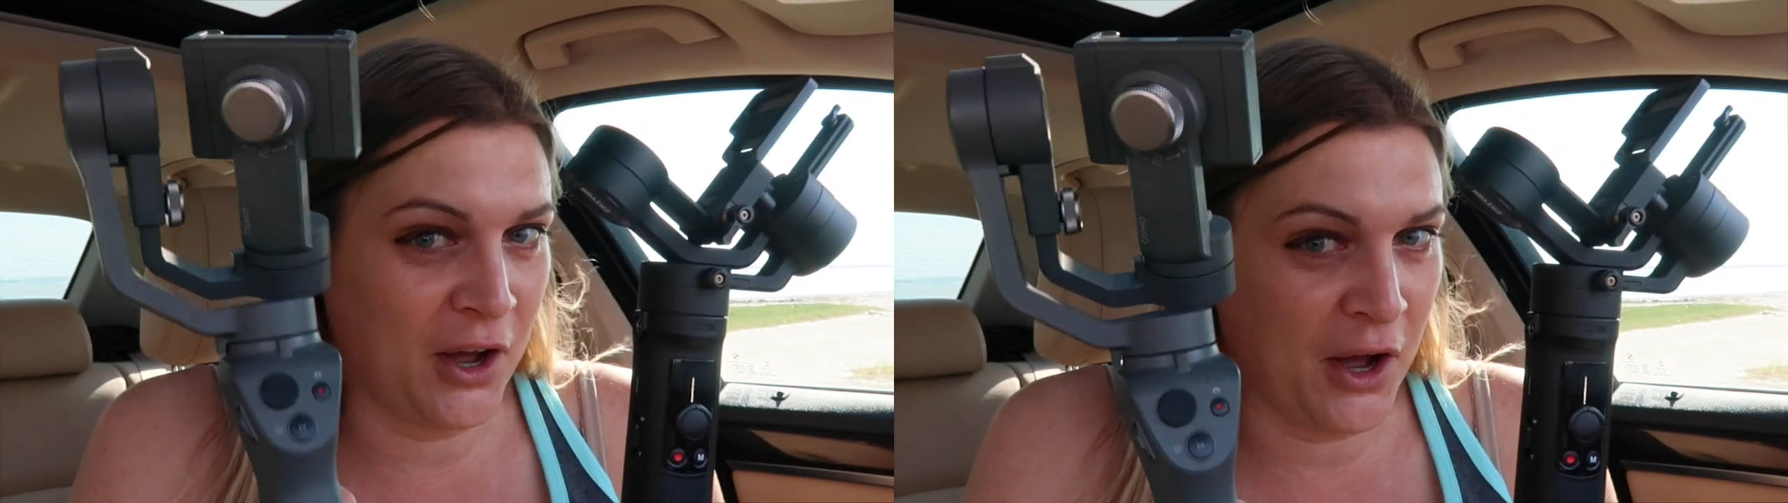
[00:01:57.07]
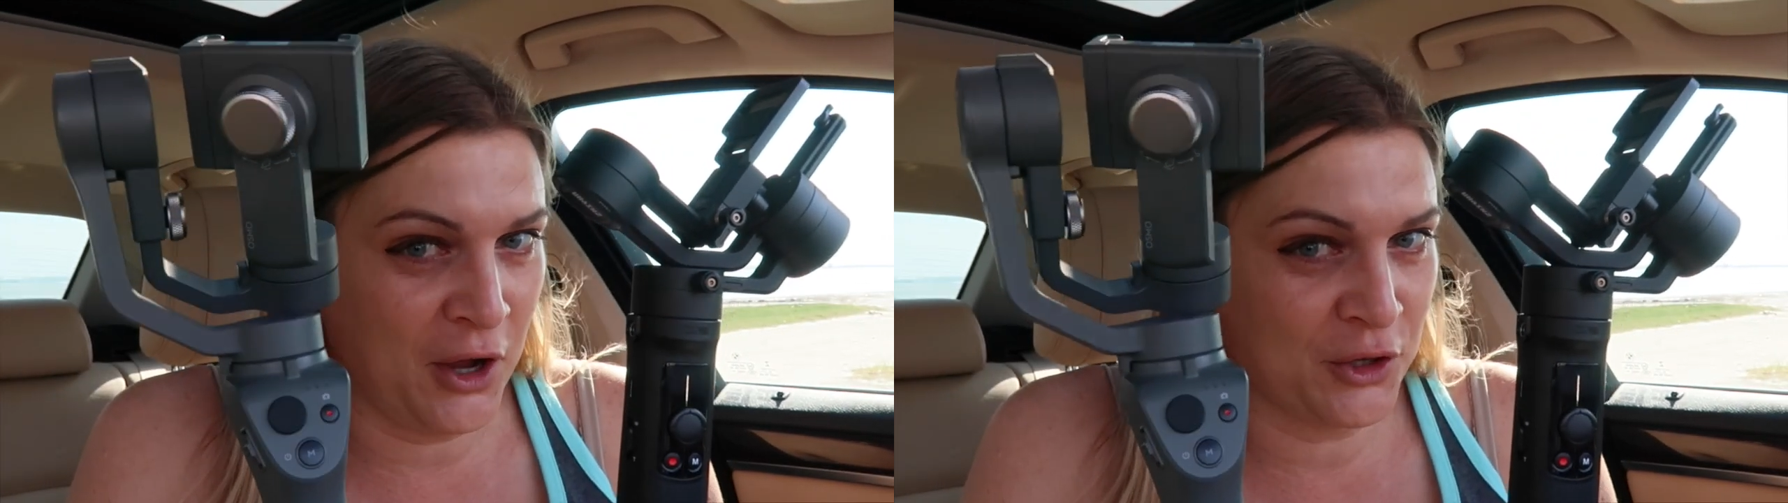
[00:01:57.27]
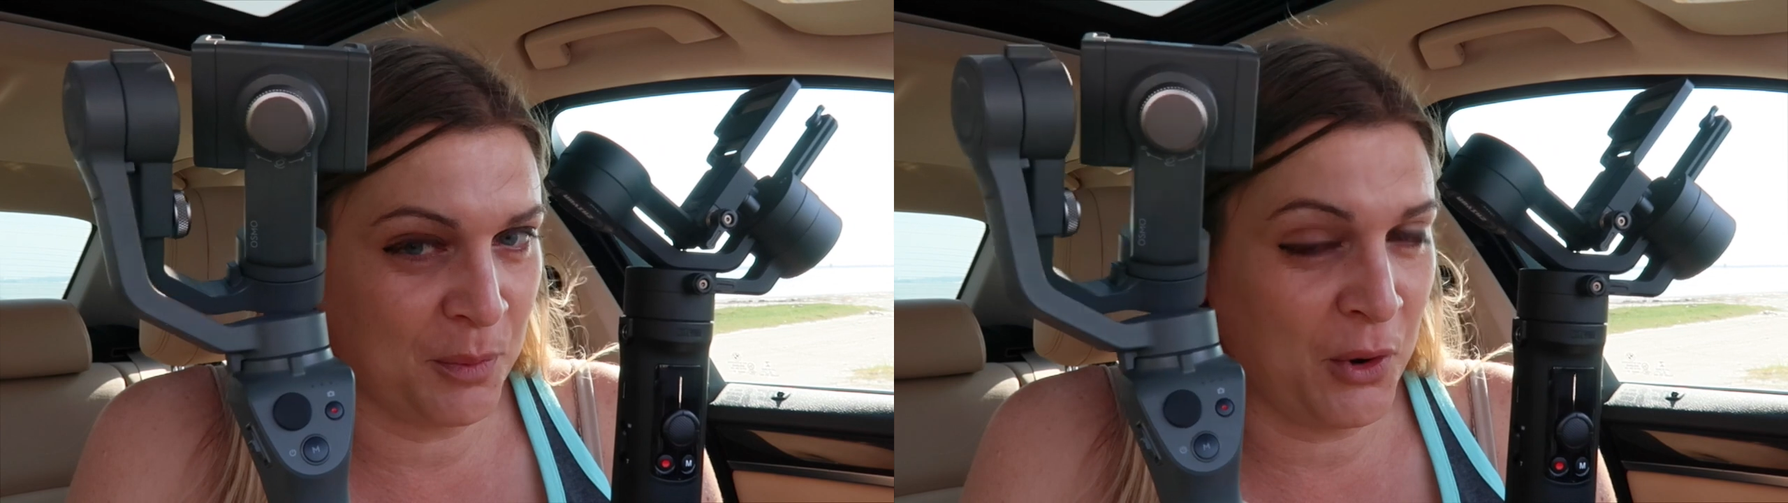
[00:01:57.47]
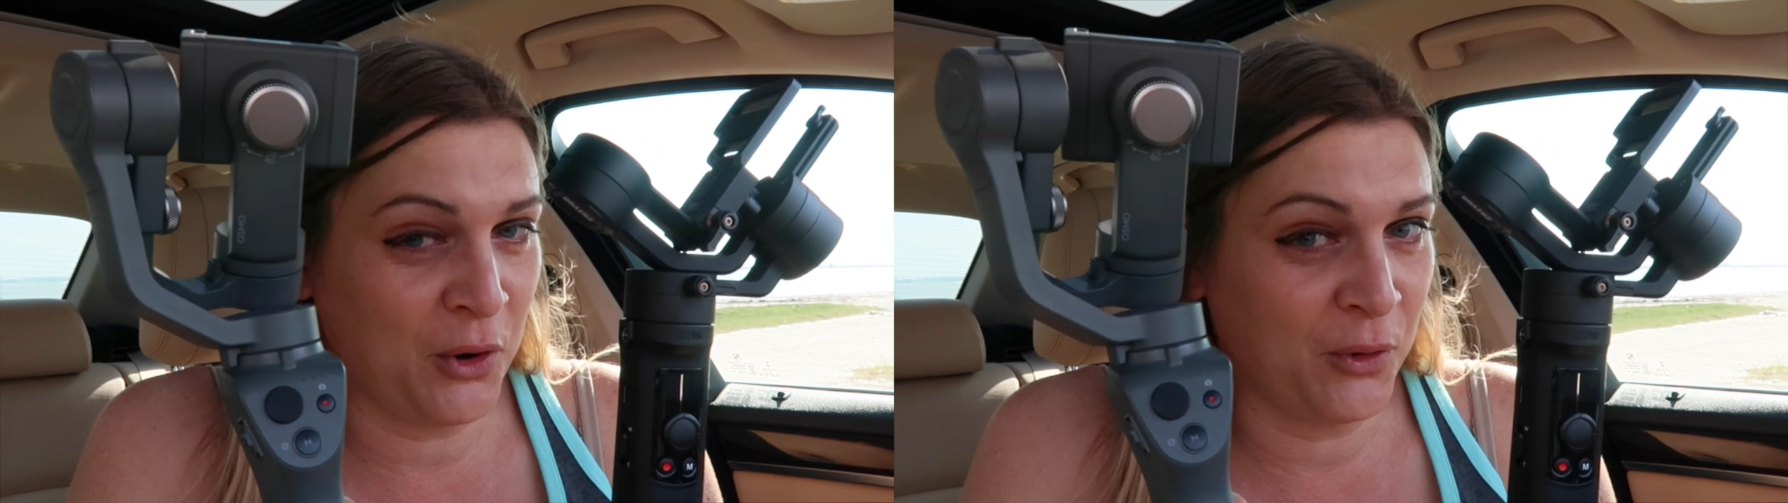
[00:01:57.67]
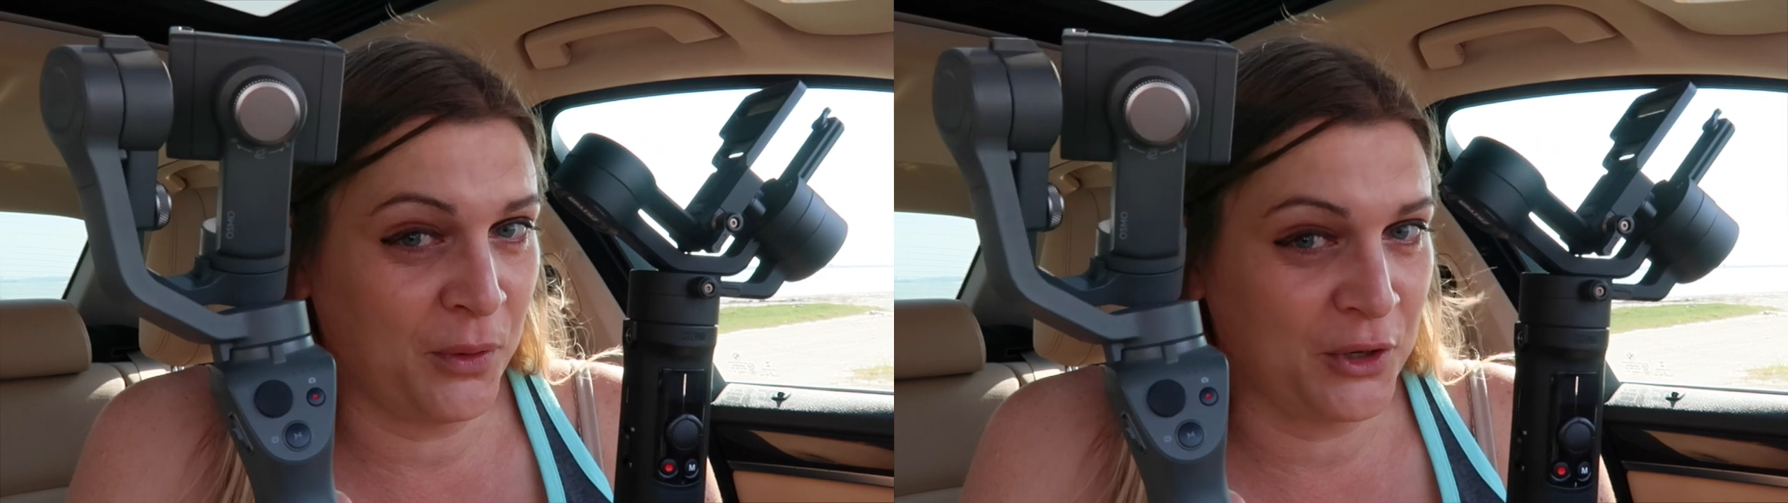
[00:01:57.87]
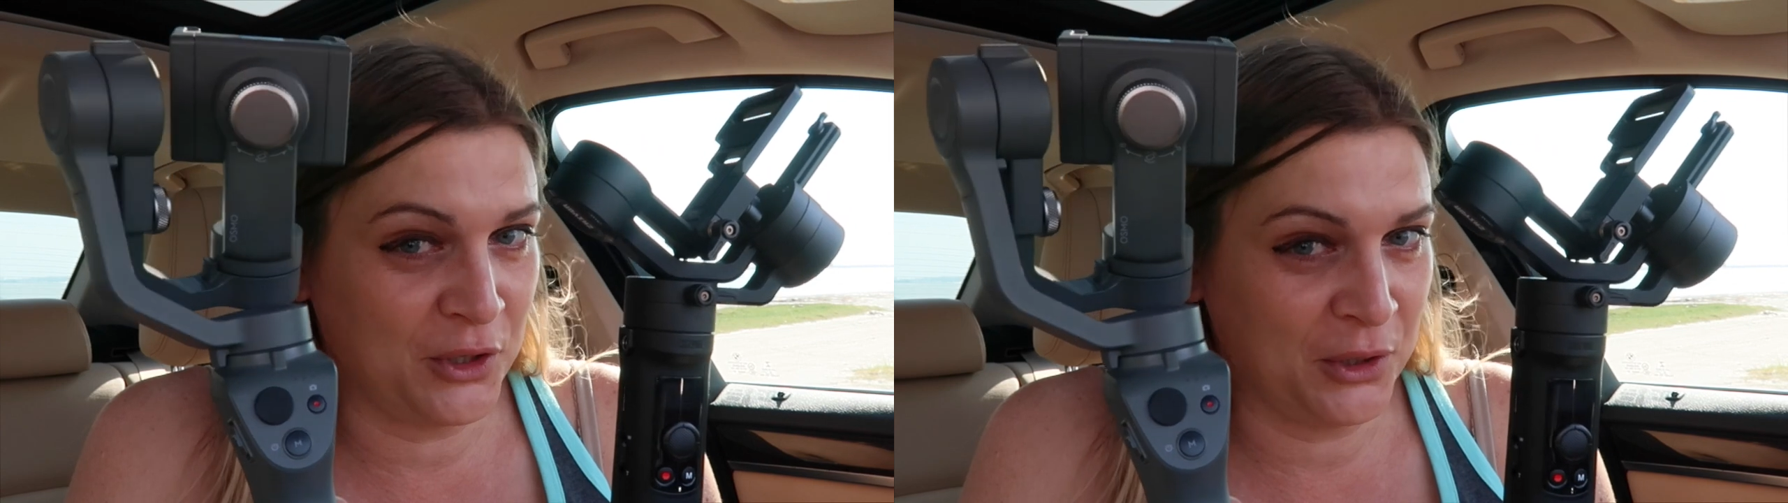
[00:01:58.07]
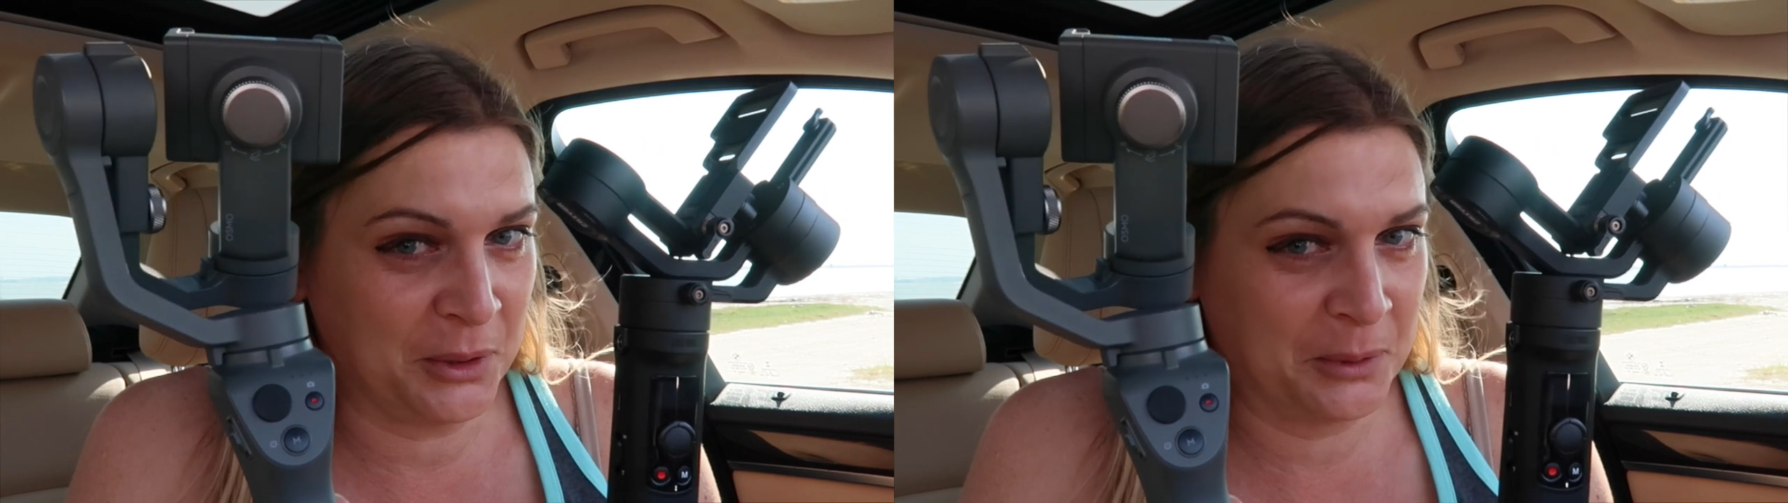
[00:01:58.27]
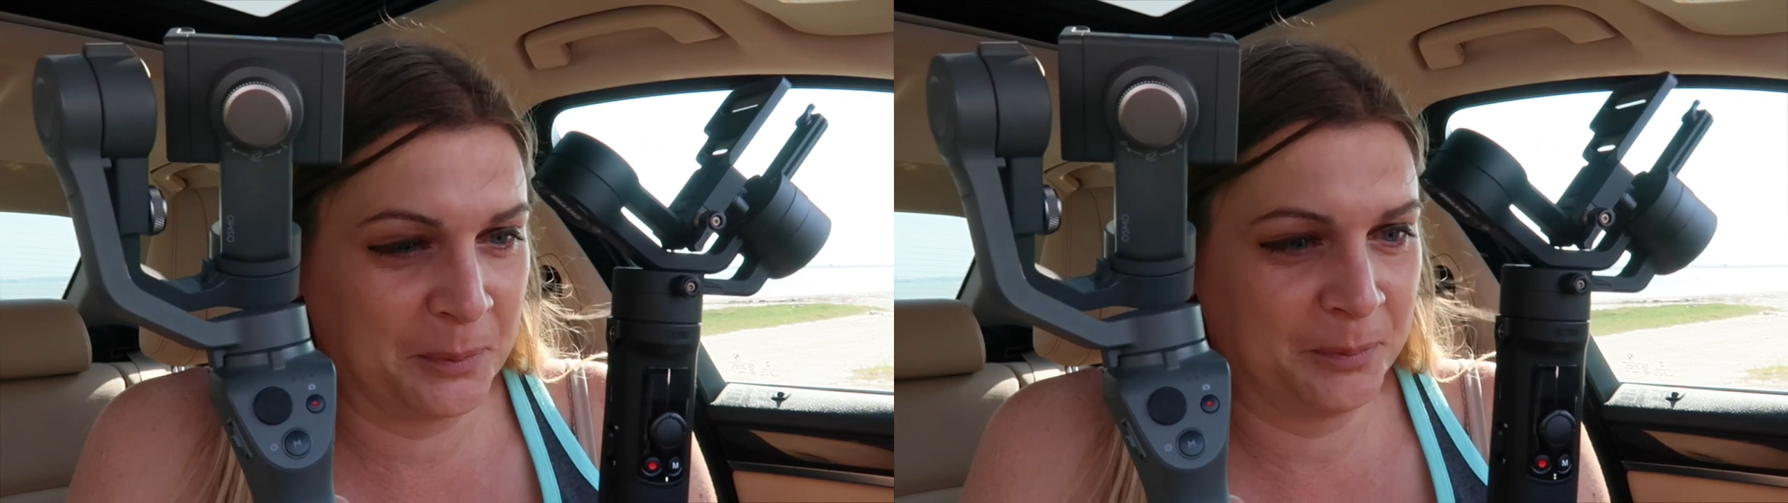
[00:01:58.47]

Osmo 2.